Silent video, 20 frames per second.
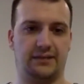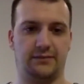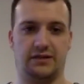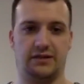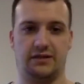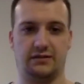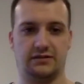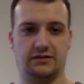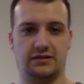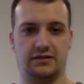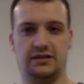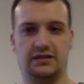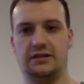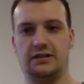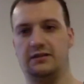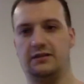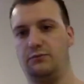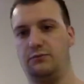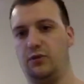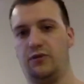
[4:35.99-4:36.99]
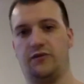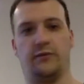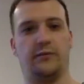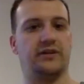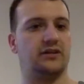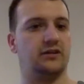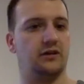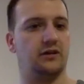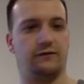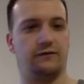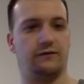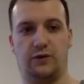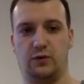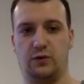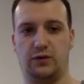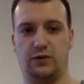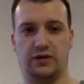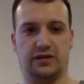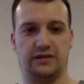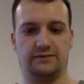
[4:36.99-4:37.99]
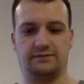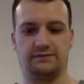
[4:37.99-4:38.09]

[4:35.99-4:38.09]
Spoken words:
emails, move them into a folder,